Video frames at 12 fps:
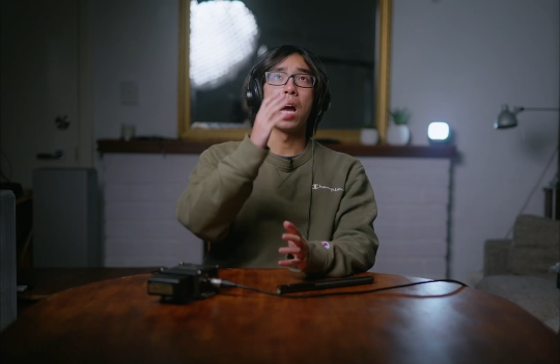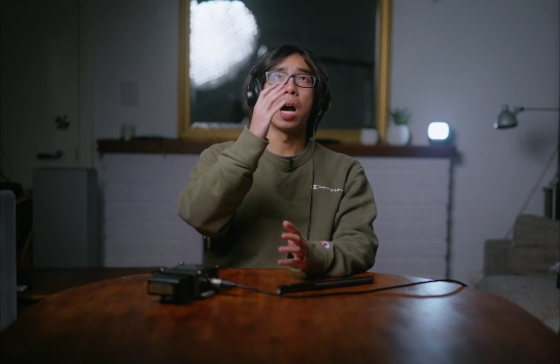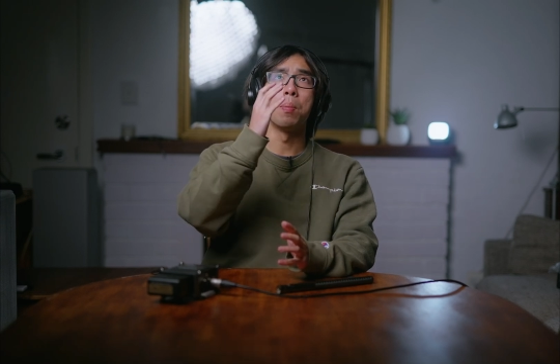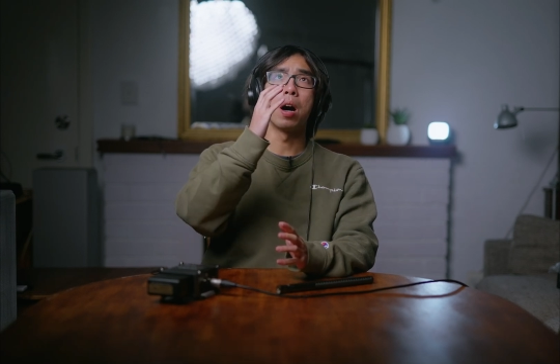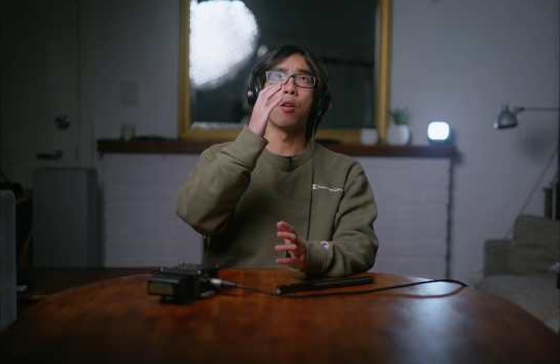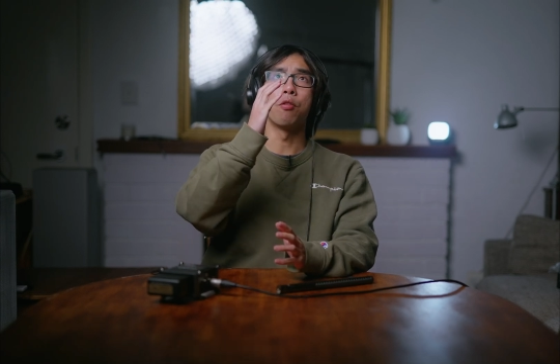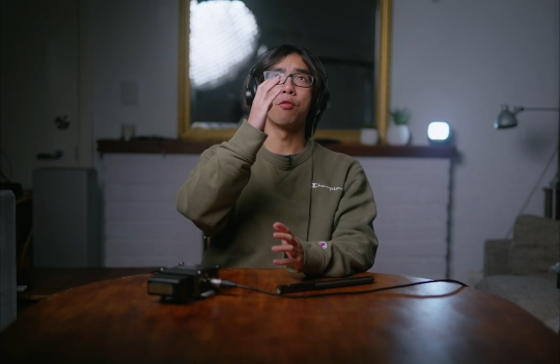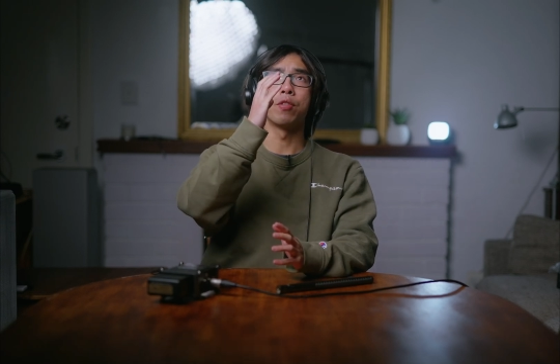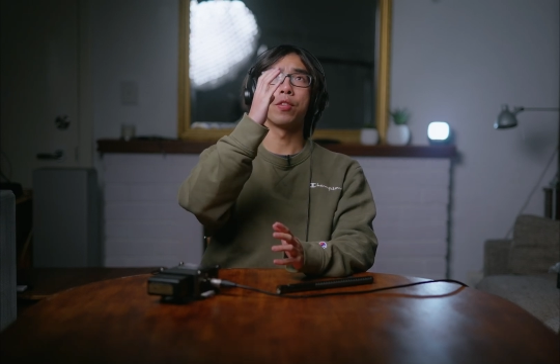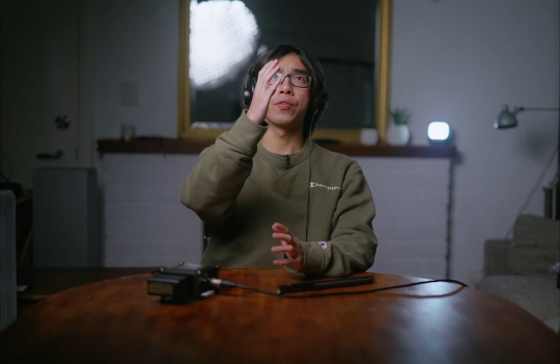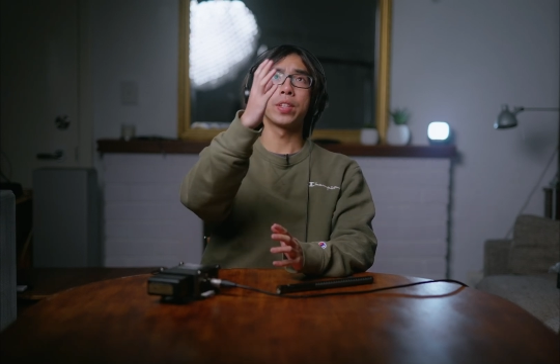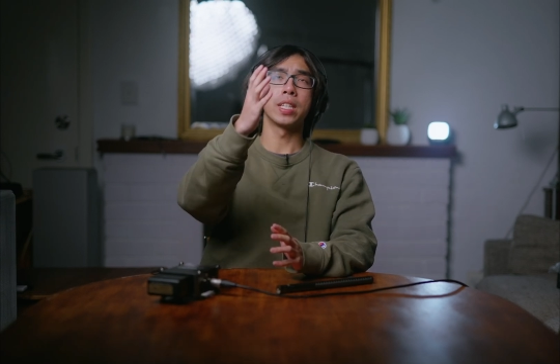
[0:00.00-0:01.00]
about
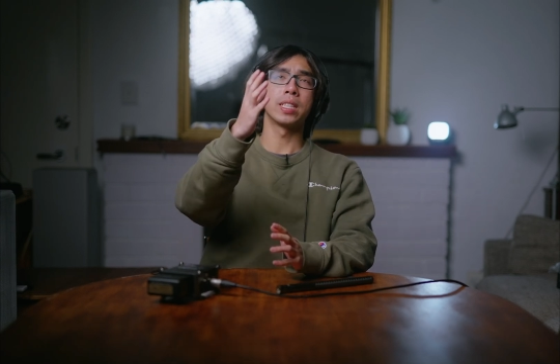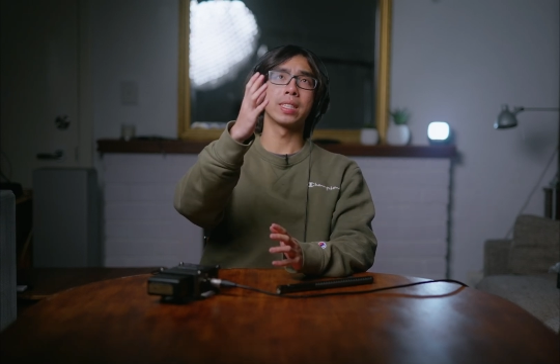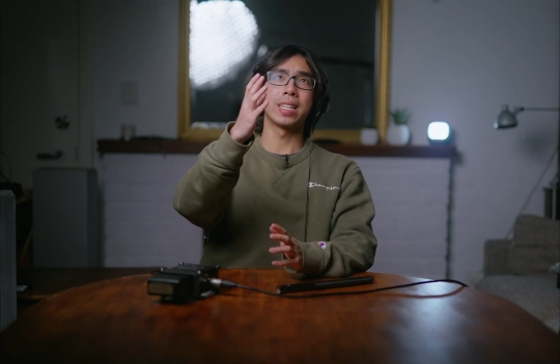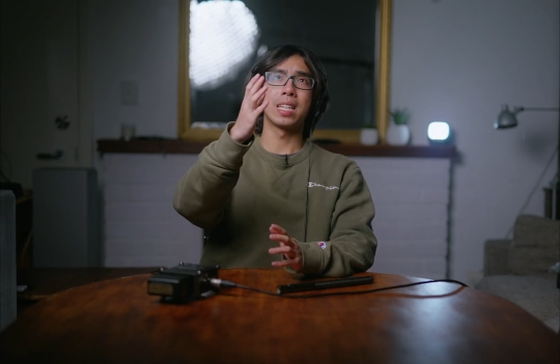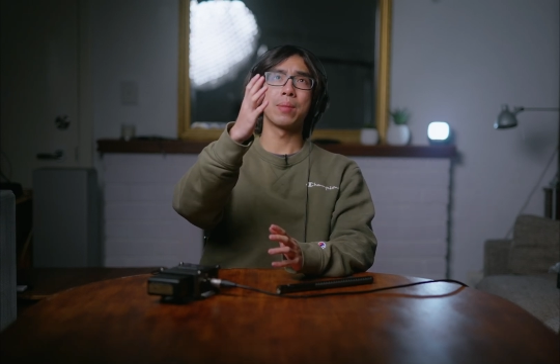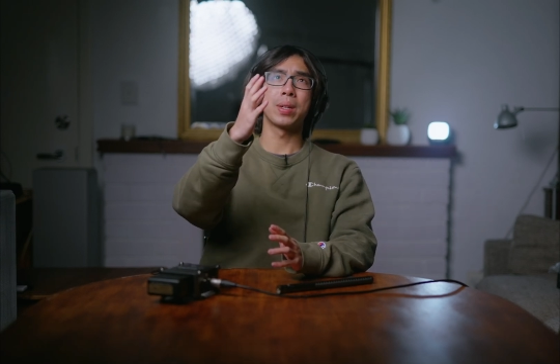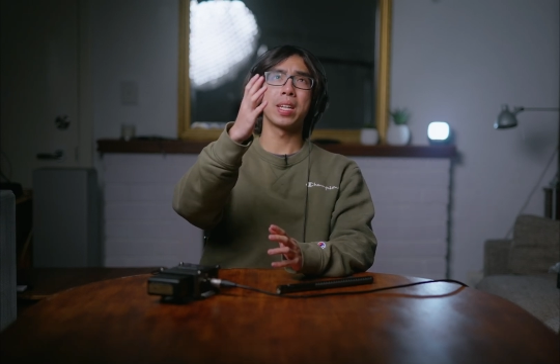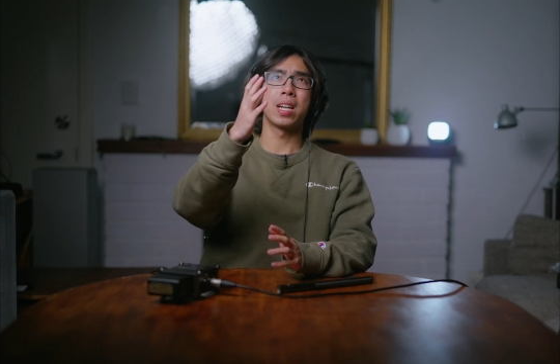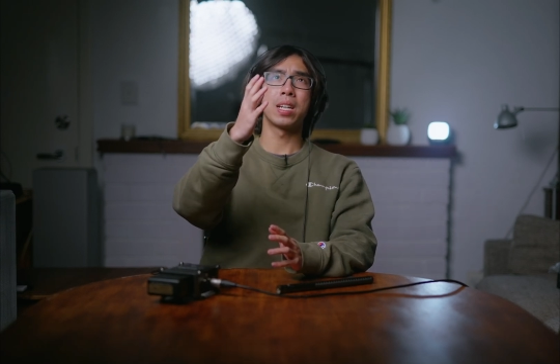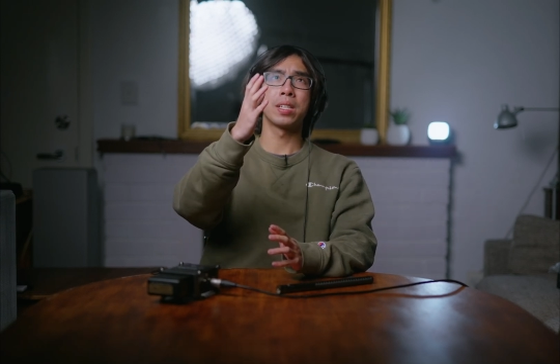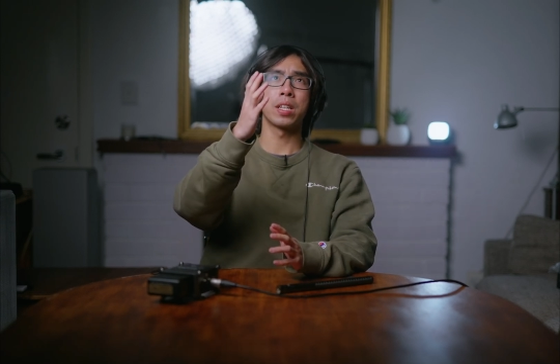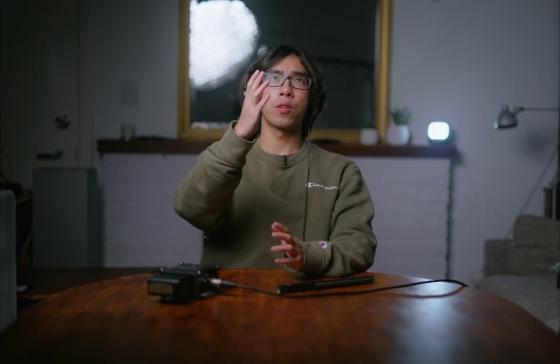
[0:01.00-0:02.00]
50
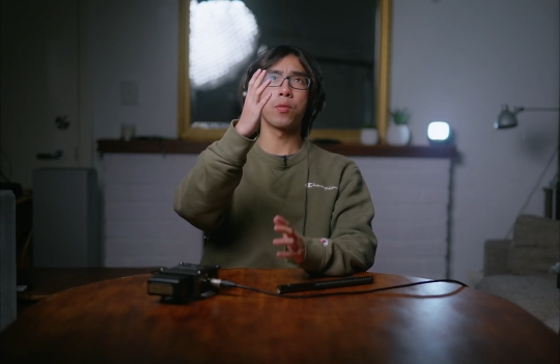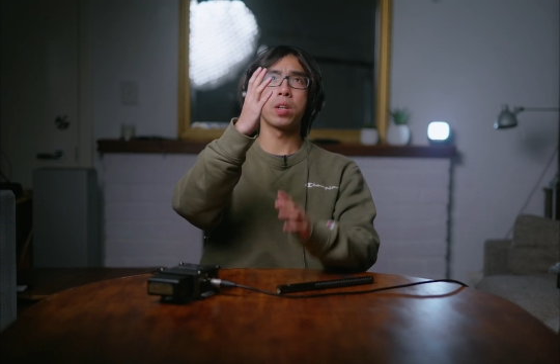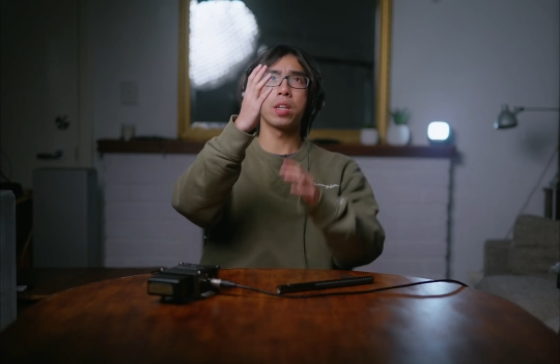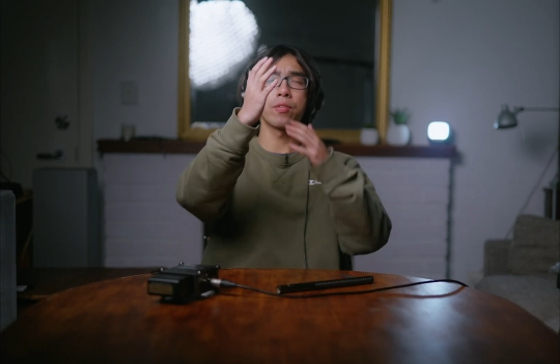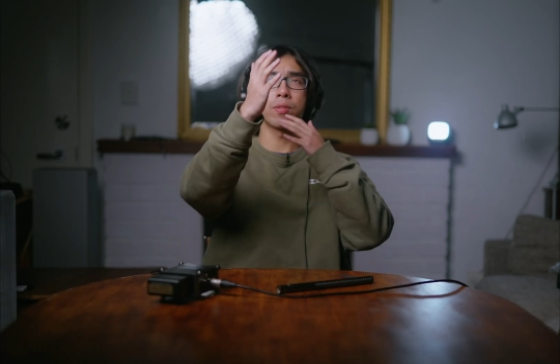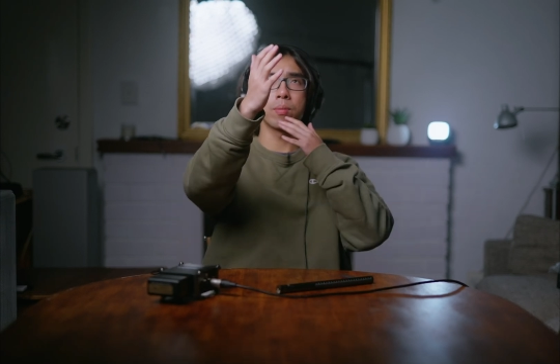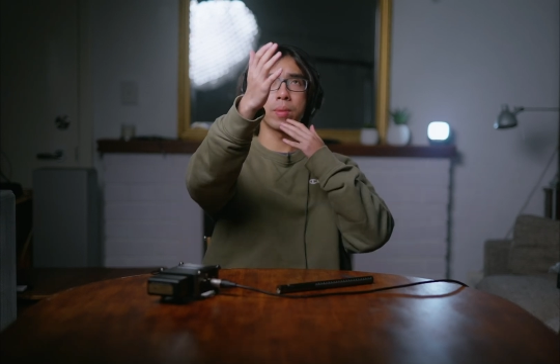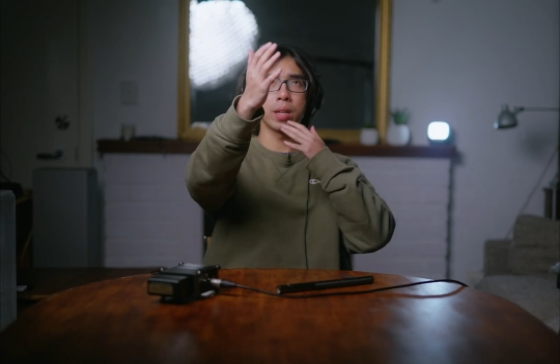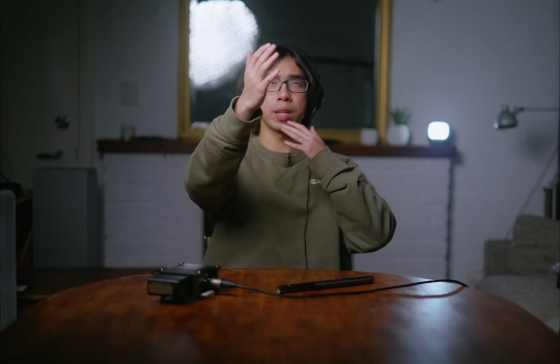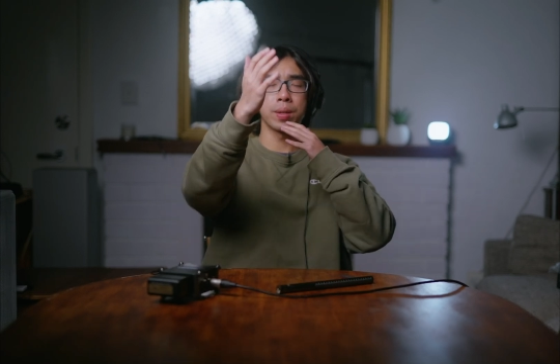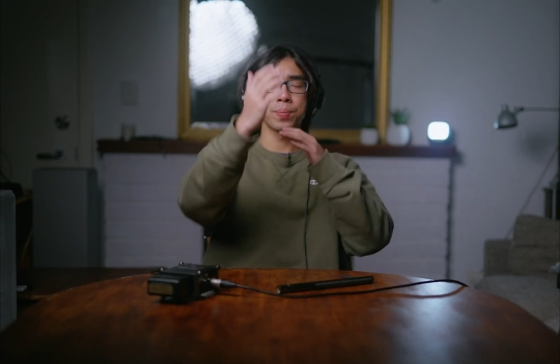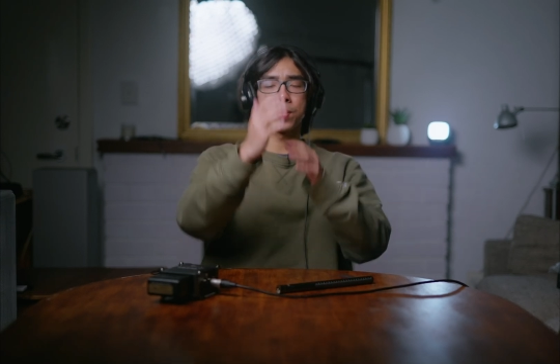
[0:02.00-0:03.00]
centimeters away from
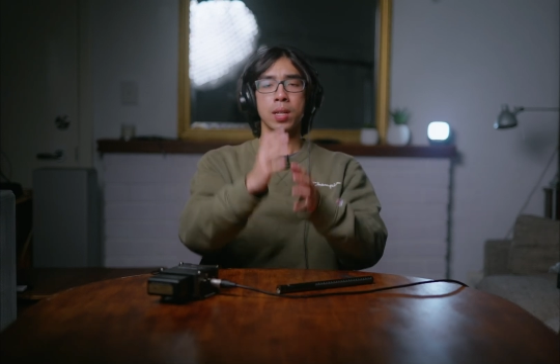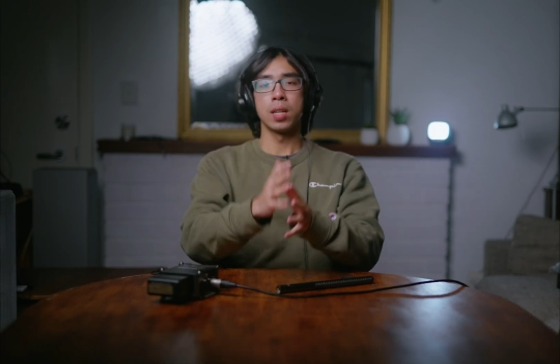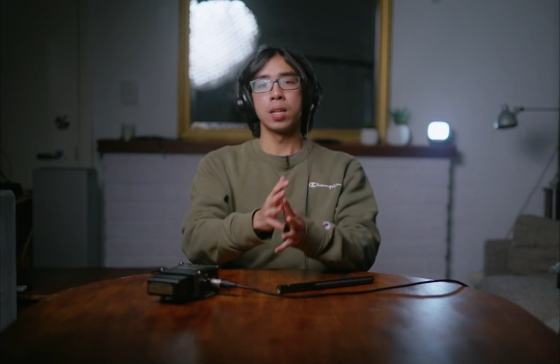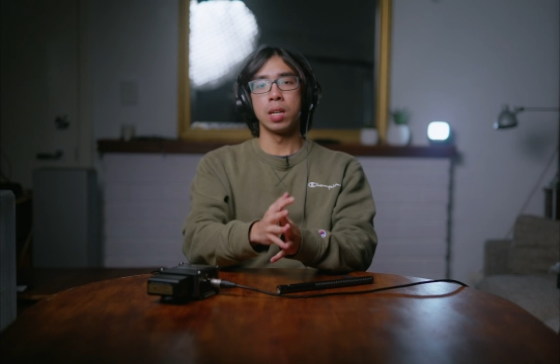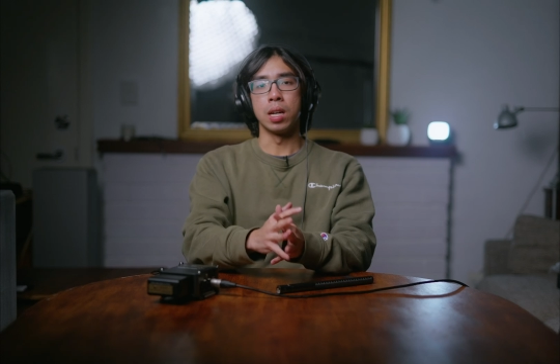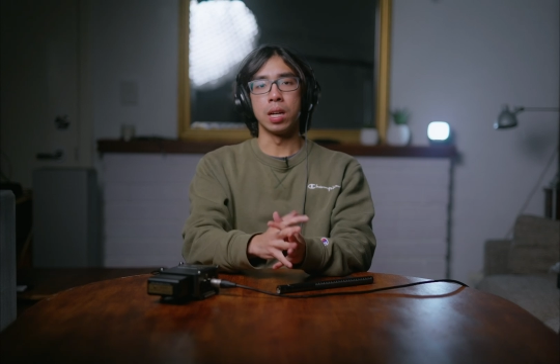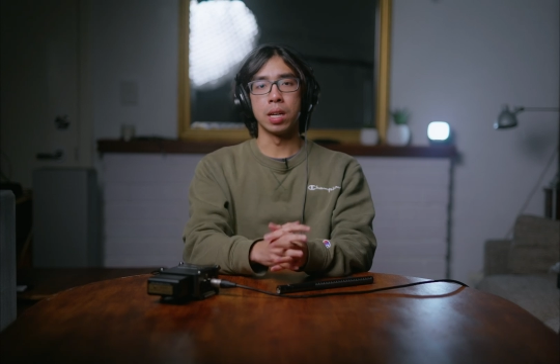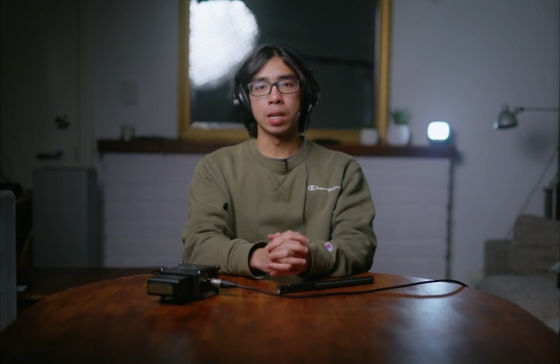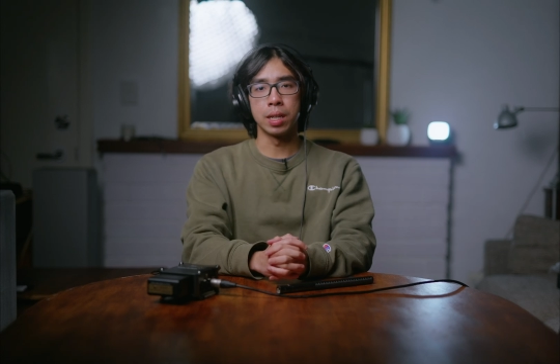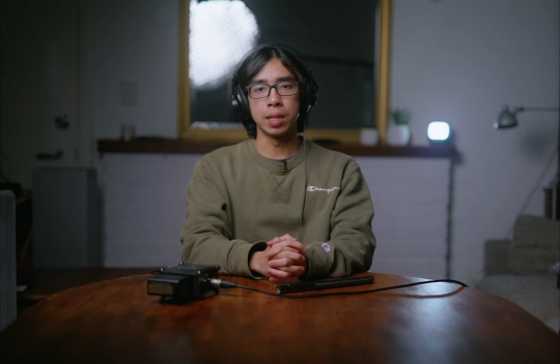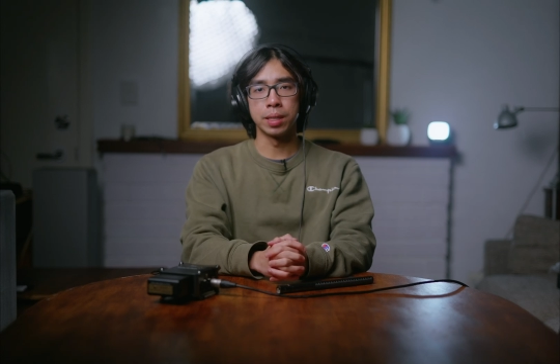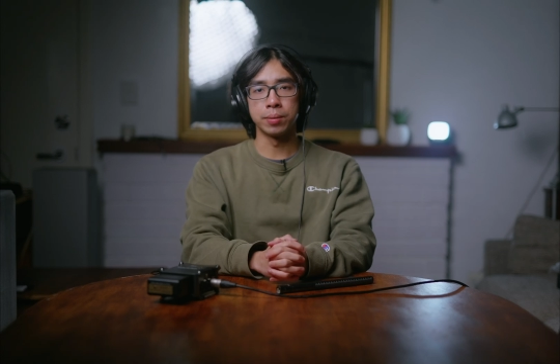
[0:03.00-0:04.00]
me.
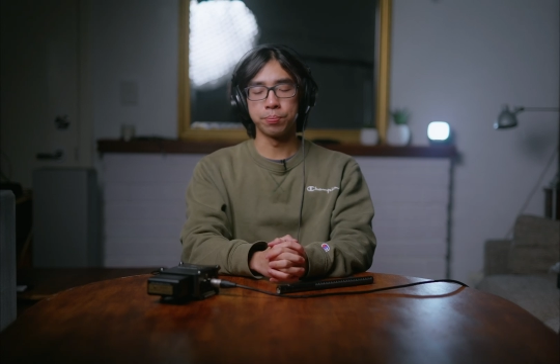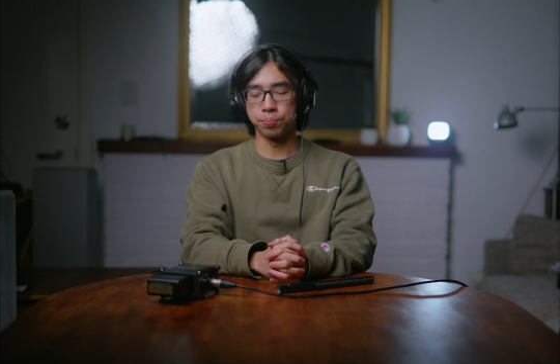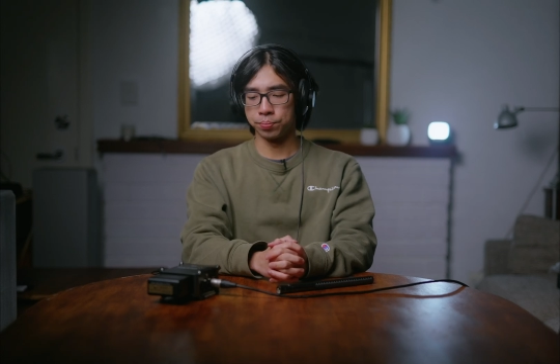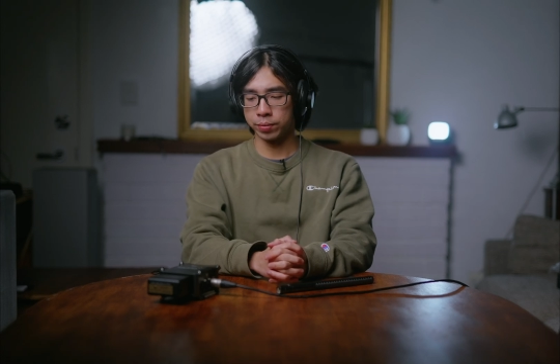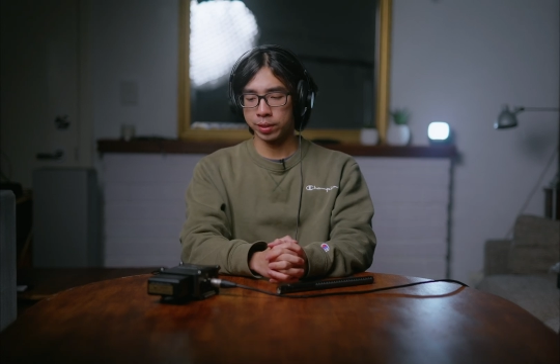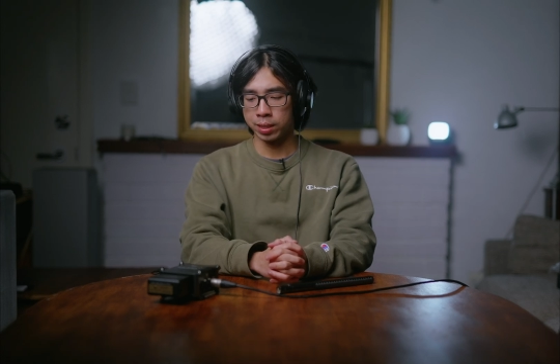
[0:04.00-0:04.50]
I